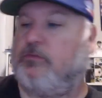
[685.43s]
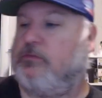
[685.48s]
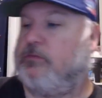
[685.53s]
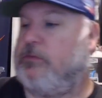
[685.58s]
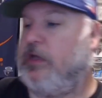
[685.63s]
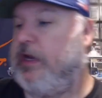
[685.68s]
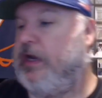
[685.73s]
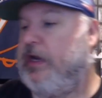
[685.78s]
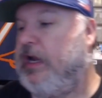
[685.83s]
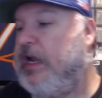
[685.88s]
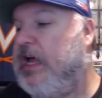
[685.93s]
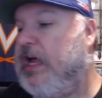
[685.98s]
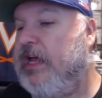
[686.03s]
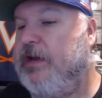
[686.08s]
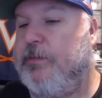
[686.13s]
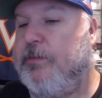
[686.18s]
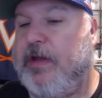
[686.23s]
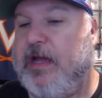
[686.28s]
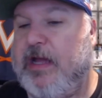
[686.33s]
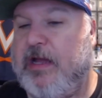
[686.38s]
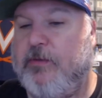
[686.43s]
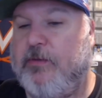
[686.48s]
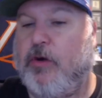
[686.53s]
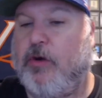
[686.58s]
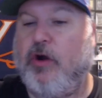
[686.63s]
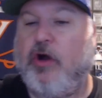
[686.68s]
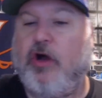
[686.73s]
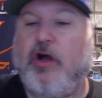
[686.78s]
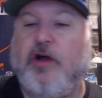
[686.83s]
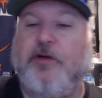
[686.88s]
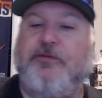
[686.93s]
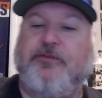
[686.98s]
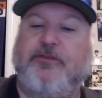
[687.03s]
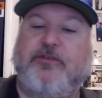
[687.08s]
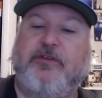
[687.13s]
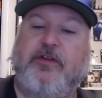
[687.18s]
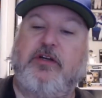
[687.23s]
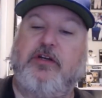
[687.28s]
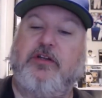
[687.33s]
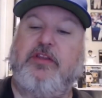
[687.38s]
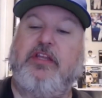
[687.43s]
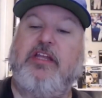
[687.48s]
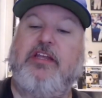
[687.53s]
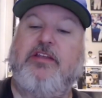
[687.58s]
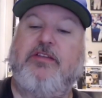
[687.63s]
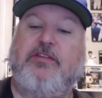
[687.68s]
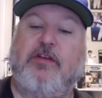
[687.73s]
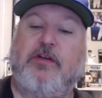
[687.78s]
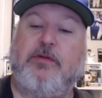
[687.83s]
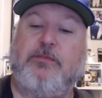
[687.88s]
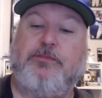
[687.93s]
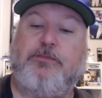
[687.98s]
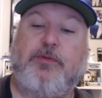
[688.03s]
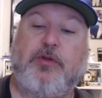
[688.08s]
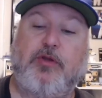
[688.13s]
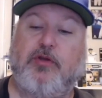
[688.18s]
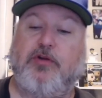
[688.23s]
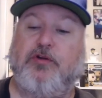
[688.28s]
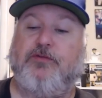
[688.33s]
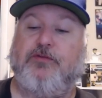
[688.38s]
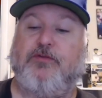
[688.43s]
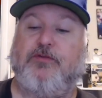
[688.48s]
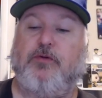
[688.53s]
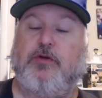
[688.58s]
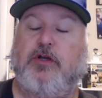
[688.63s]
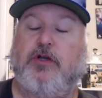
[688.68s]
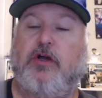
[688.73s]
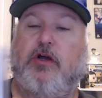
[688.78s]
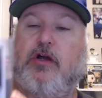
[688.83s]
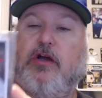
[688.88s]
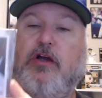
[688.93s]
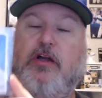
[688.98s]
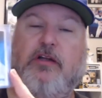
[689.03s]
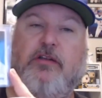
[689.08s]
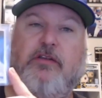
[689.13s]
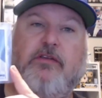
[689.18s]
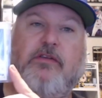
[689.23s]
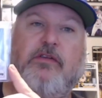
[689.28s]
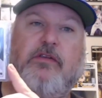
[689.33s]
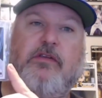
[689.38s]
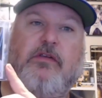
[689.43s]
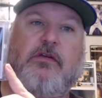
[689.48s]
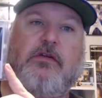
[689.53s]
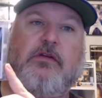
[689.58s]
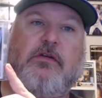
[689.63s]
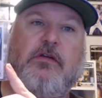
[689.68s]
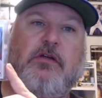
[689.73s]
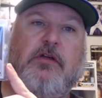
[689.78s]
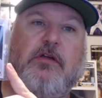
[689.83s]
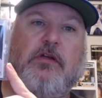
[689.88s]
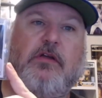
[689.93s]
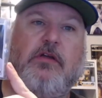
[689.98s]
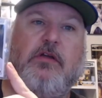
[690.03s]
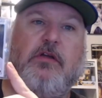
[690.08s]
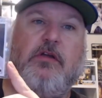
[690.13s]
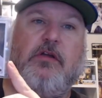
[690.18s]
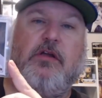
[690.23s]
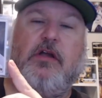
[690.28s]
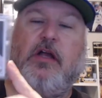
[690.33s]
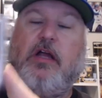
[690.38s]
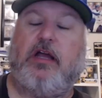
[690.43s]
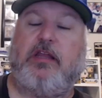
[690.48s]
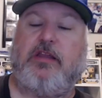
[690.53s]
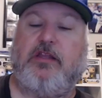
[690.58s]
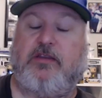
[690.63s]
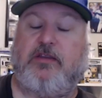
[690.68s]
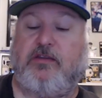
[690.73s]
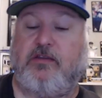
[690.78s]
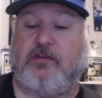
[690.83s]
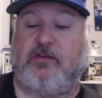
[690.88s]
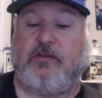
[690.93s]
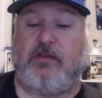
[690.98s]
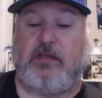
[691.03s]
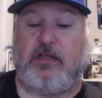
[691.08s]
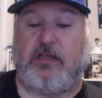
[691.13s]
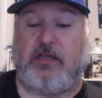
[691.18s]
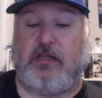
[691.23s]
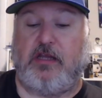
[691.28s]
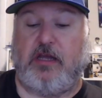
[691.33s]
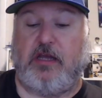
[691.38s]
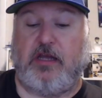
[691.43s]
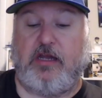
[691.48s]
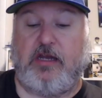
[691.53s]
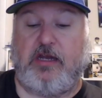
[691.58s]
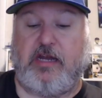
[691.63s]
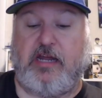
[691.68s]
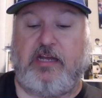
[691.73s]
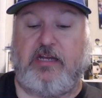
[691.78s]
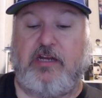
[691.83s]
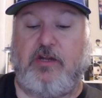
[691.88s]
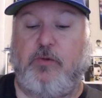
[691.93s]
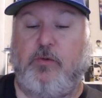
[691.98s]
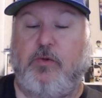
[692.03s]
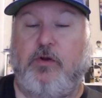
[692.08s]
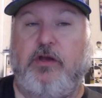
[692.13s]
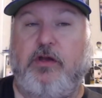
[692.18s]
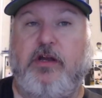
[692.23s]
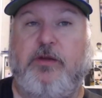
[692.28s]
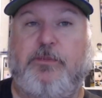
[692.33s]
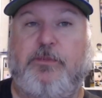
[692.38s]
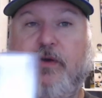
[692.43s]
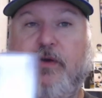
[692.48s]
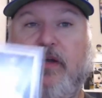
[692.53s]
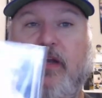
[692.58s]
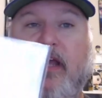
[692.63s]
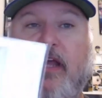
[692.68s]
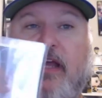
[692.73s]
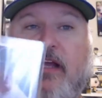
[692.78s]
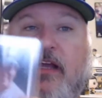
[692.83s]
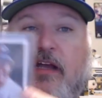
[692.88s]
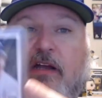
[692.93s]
And a lot of mine were off-center. These are beautiful cards. This is the 91 upper deck.